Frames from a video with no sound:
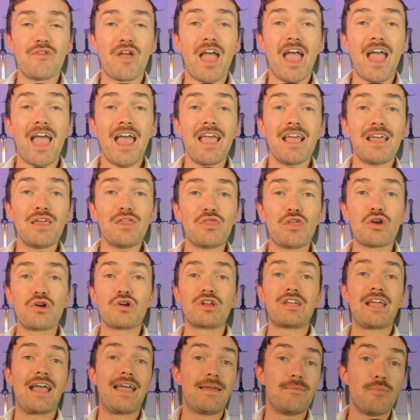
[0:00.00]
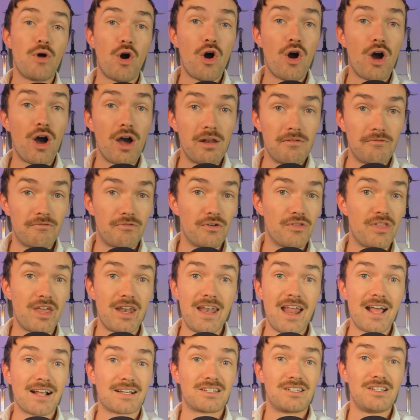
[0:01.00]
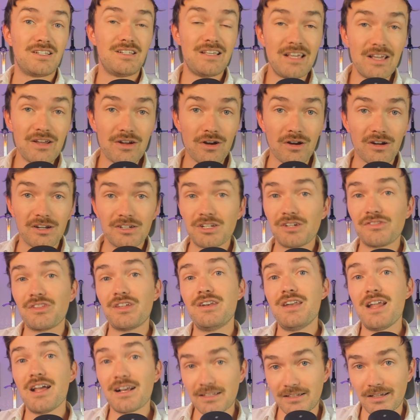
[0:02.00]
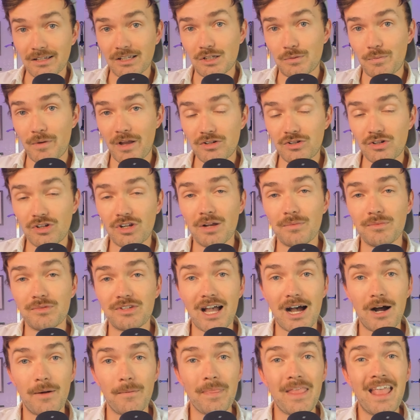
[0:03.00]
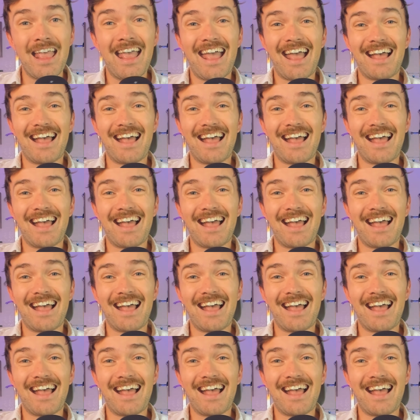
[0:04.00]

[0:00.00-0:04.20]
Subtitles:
hang their game on for the next year until the next expansion comes out,